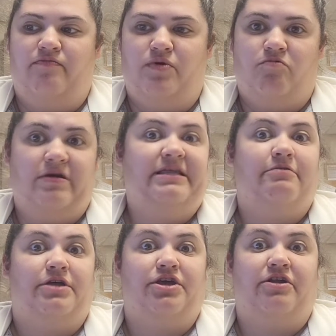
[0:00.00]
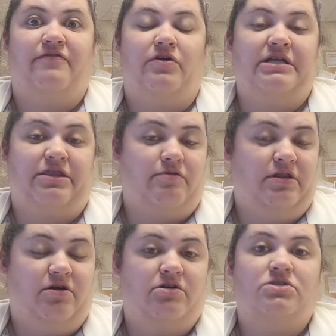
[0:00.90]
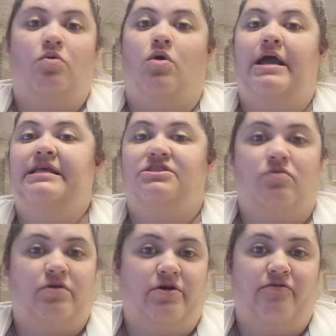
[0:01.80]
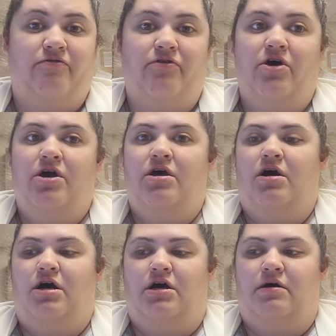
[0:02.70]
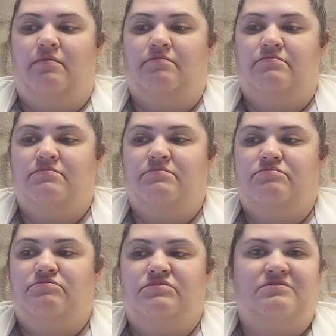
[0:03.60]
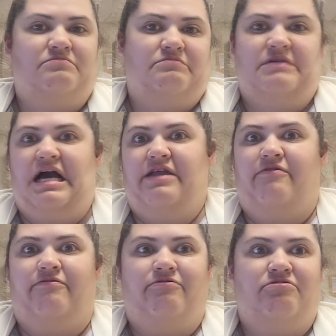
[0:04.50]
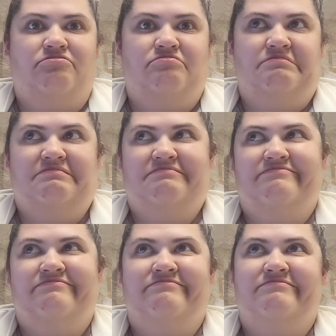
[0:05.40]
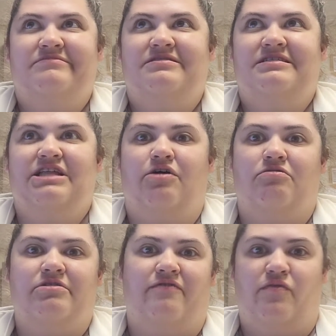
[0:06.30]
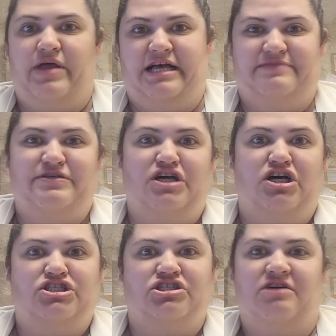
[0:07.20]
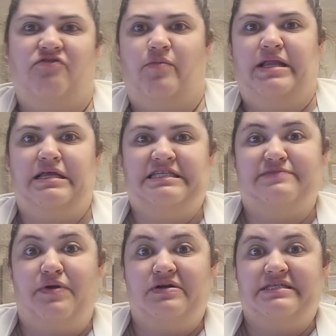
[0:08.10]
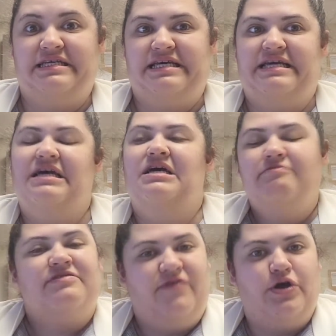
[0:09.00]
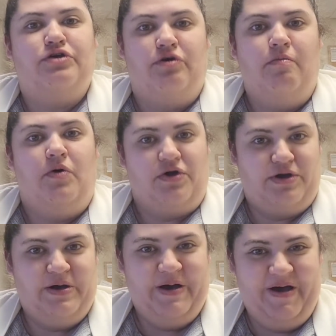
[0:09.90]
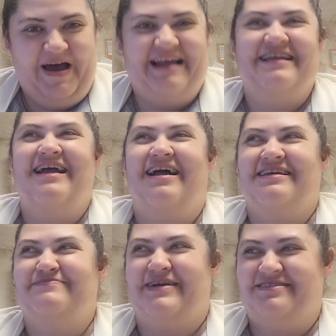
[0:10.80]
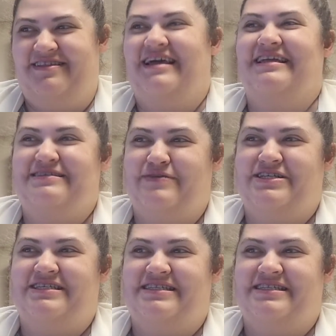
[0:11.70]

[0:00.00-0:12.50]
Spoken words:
really, really good if you're into thrillers or any sort of kind of, you know, government espionage, government conspiracy. It was a very good book. I did not expect to like it as much